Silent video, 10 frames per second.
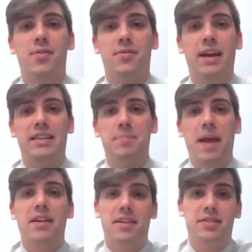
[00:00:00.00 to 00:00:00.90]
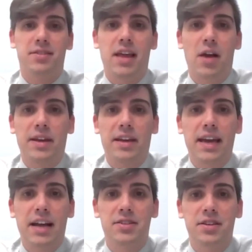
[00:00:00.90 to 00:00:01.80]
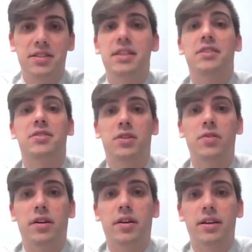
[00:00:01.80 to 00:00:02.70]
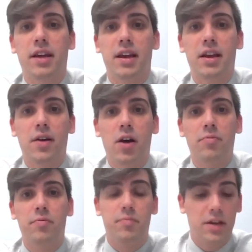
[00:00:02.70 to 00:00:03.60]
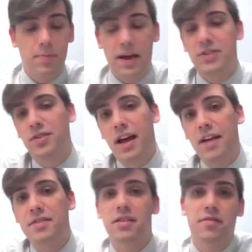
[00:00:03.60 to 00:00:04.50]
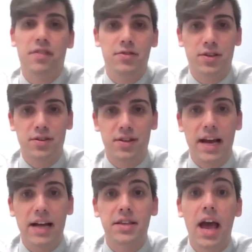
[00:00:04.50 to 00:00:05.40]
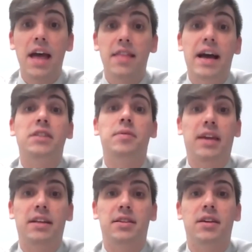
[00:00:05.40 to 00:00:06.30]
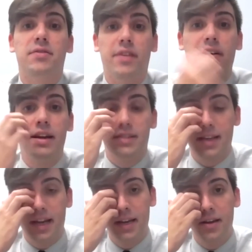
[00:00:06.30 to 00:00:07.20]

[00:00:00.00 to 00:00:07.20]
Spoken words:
expanded so that we can catch these things sooner and, help, patient lives in the future. So that's what gets us very excited.